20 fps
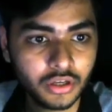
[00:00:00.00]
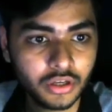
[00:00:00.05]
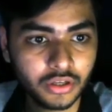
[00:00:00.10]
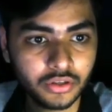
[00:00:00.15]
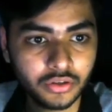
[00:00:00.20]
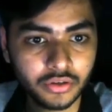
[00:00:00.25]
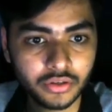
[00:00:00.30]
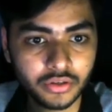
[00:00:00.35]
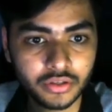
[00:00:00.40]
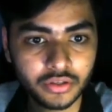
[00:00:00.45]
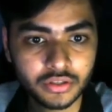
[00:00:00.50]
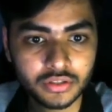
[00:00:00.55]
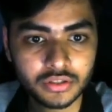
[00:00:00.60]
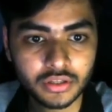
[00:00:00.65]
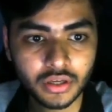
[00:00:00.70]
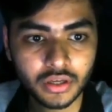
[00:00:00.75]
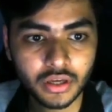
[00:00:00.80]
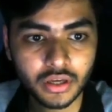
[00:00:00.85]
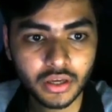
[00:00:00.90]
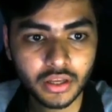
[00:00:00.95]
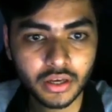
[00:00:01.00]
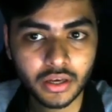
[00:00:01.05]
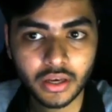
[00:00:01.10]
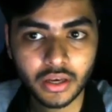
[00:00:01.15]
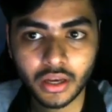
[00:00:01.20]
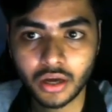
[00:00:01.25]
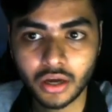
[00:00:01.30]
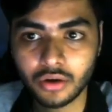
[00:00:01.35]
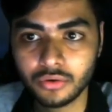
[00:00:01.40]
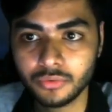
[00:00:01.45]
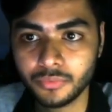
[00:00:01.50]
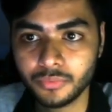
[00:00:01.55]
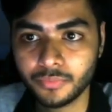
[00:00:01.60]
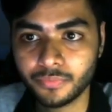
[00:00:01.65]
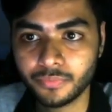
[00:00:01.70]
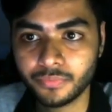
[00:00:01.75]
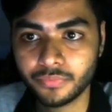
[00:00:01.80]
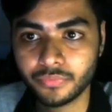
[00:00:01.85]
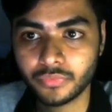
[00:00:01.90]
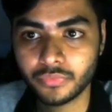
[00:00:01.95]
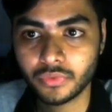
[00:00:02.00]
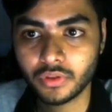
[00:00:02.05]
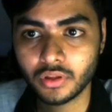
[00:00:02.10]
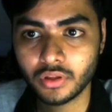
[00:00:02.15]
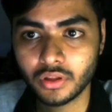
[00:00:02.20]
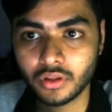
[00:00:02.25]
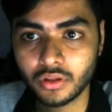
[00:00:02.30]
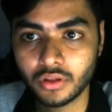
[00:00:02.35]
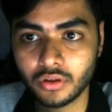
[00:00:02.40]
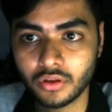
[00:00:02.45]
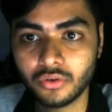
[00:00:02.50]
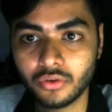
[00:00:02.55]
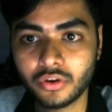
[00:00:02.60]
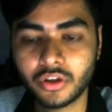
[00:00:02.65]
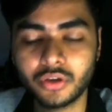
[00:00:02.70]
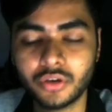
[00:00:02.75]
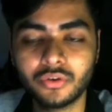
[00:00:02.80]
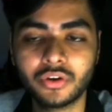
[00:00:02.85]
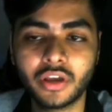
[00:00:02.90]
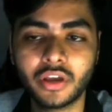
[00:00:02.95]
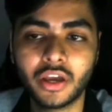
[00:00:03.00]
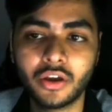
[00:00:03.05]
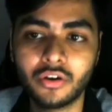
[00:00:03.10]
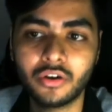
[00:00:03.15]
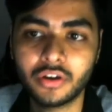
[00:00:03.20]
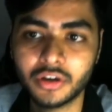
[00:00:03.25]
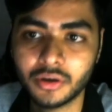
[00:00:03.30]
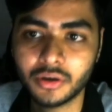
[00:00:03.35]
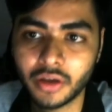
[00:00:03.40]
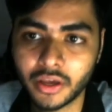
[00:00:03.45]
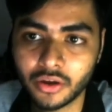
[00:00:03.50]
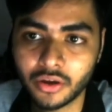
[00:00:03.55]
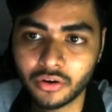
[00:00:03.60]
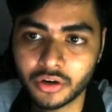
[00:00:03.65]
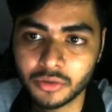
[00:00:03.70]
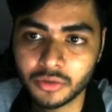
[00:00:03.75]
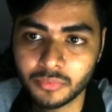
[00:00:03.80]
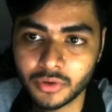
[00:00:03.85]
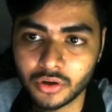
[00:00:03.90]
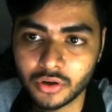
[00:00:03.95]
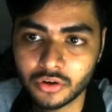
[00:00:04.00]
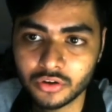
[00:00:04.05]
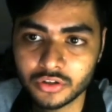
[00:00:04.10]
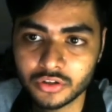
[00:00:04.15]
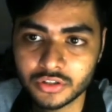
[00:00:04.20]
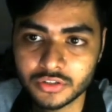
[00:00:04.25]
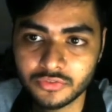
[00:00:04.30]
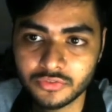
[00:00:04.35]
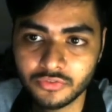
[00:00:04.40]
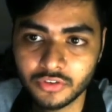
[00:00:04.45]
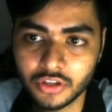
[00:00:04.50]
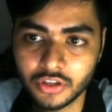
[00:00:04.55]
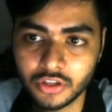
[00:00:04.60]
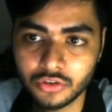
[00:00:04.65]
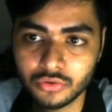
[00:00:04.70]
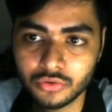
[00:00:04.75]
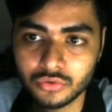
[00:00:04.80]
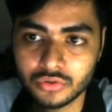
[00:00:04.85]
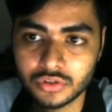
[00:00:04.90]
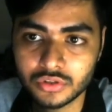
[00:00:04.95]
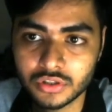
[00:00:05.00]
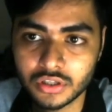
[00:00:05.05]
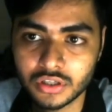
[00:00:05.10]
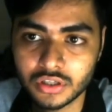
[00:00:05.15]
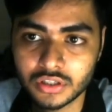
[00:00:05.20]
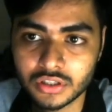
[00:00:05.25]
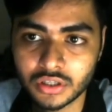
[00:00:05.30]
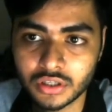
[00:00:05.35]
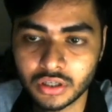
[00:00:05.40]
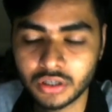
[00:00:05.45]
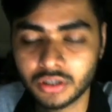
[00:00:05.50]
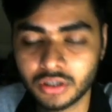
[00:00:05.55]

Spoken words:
Here it is. And now okay, I got it, because we use this